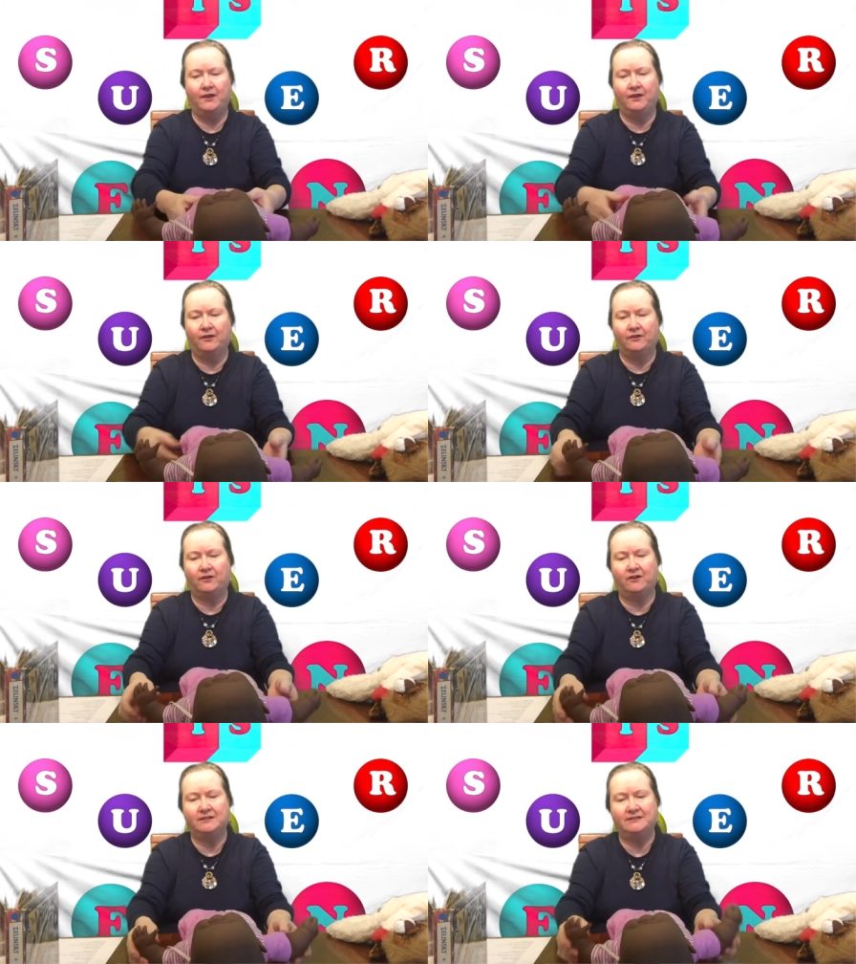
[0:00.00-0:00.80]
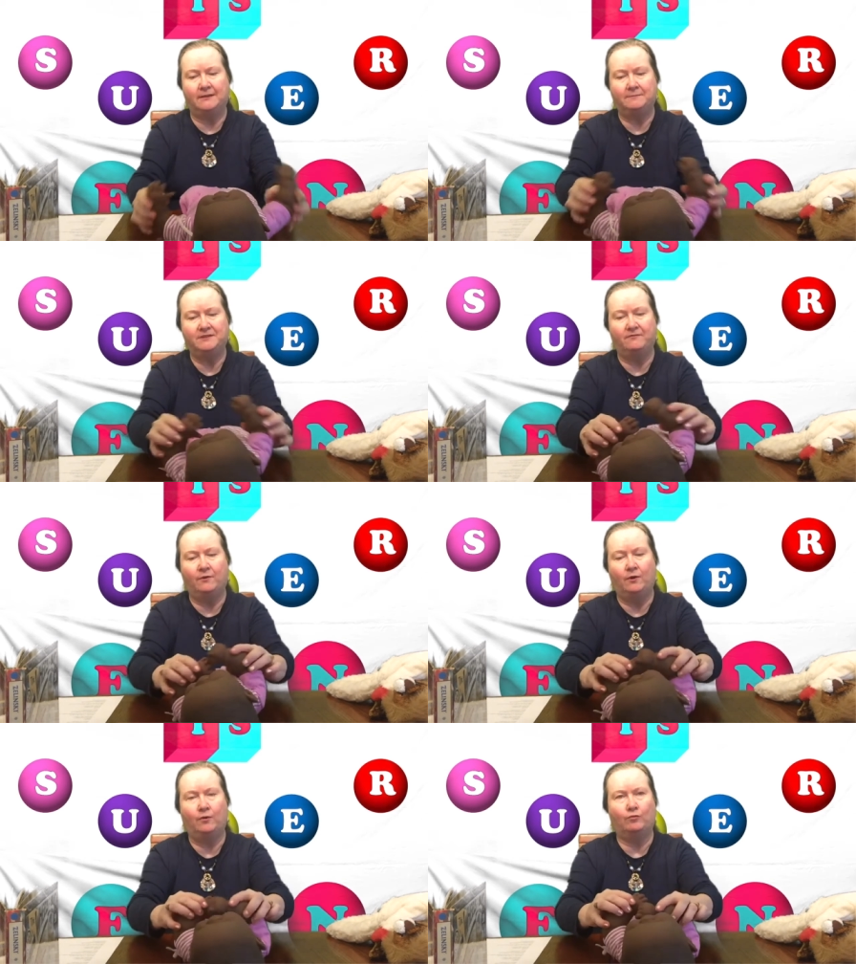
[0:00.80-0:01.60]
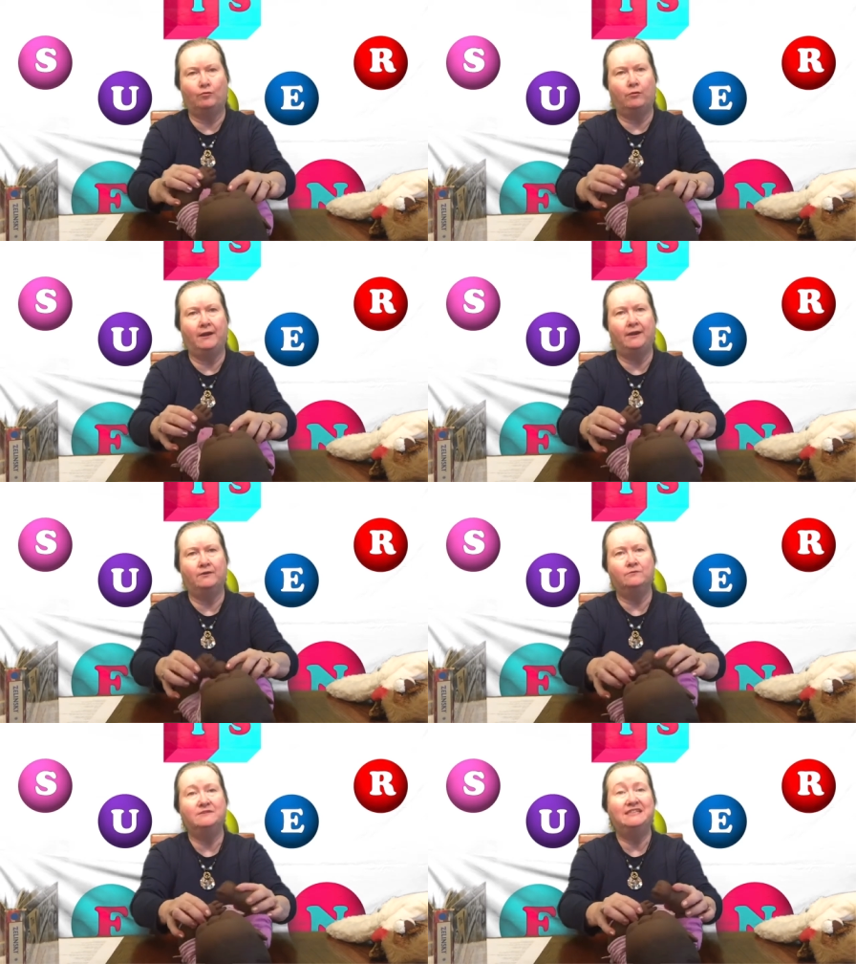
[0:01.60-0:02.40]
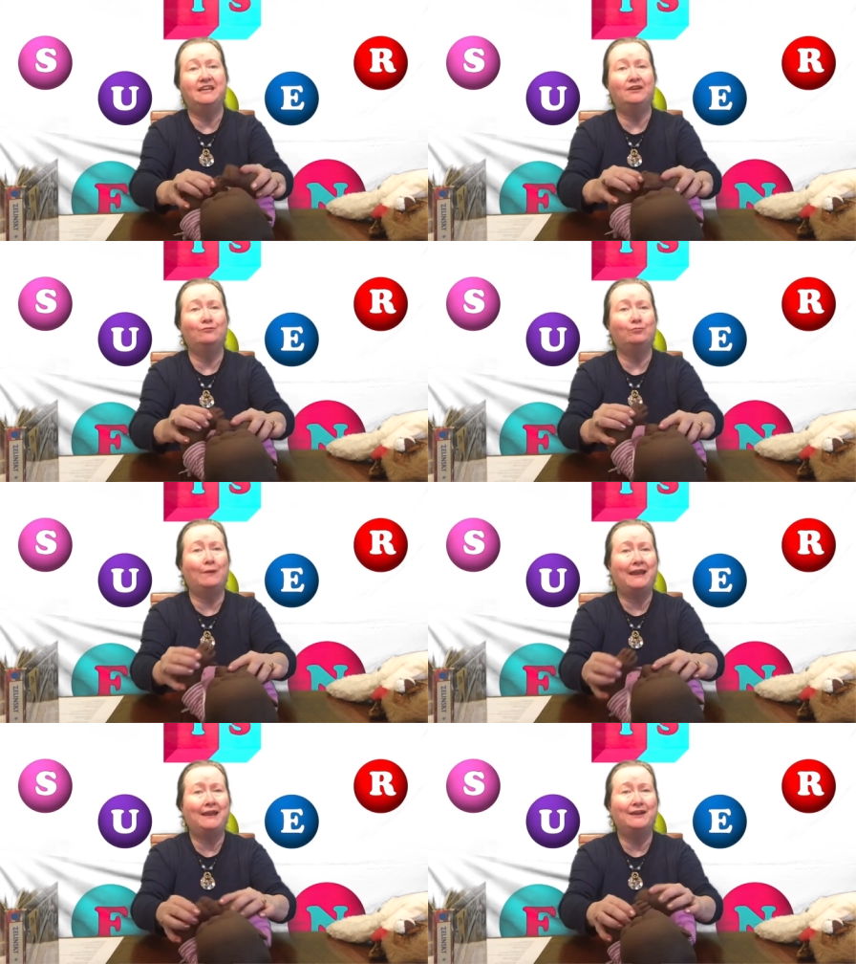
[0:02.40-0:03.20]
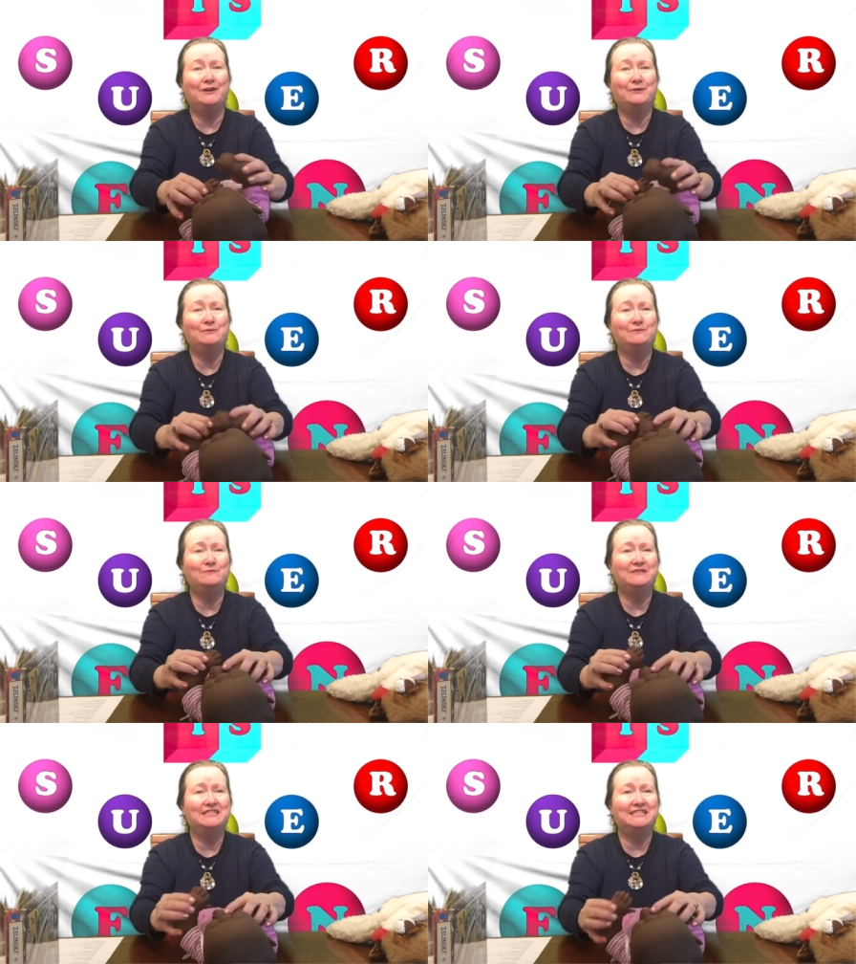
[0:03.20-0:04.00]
The concept of round and round,